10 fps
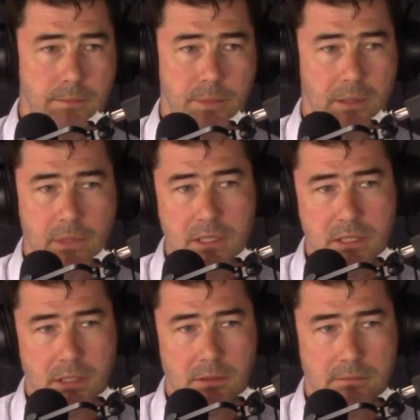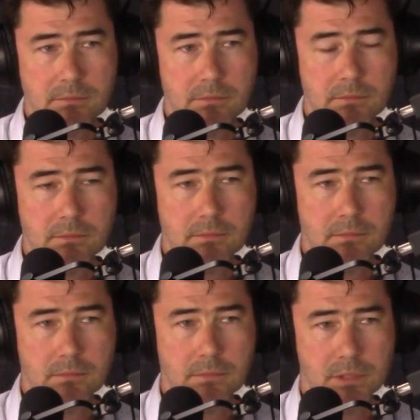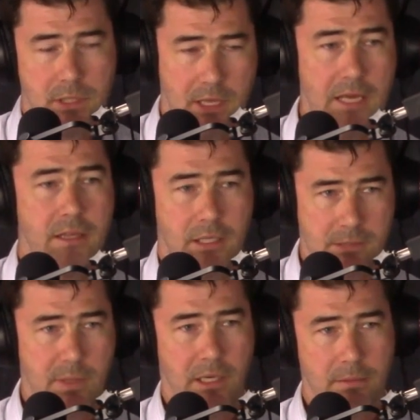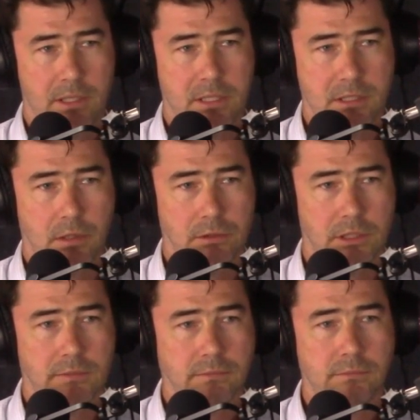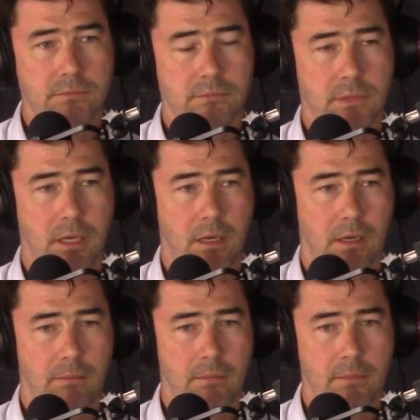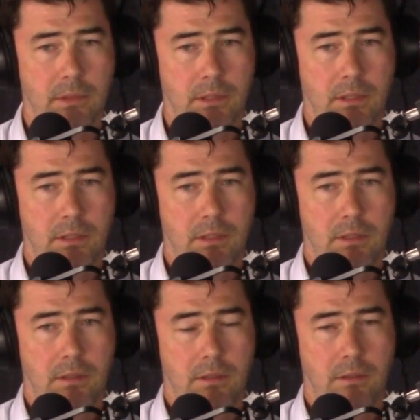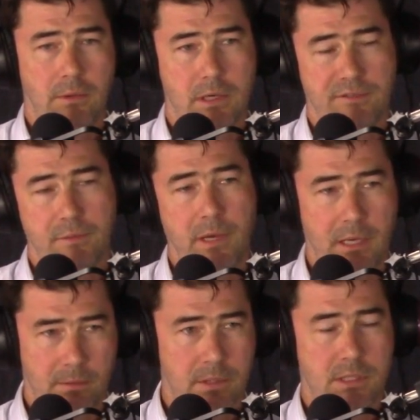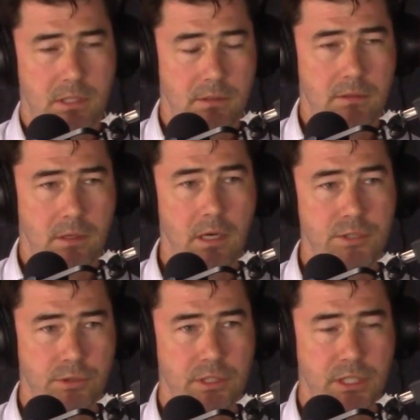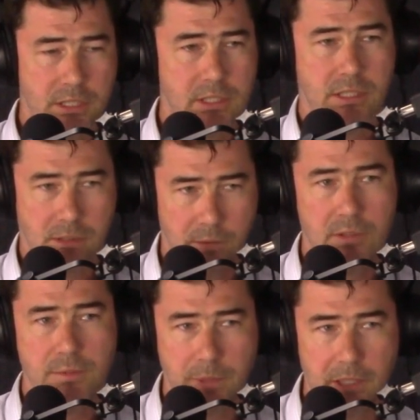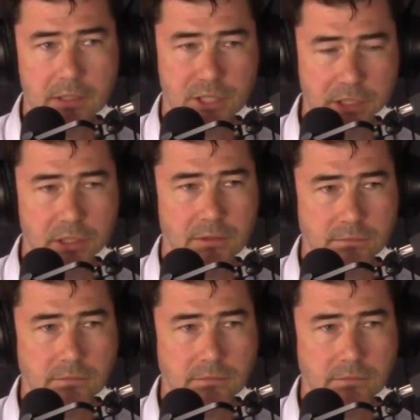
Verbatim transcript: being Mercian. And so their thing is being a Mercian soldier. Um, whereas for me, it was I joined the Cheshires because I wanted to be a Cheshire.